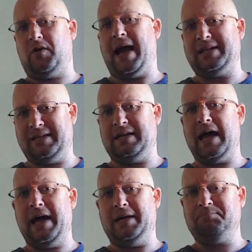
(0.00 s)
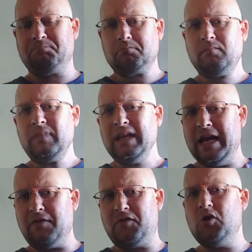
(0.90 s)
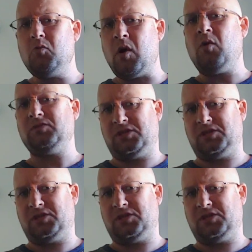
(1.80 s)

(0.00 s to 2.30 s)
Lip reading: at today. If you want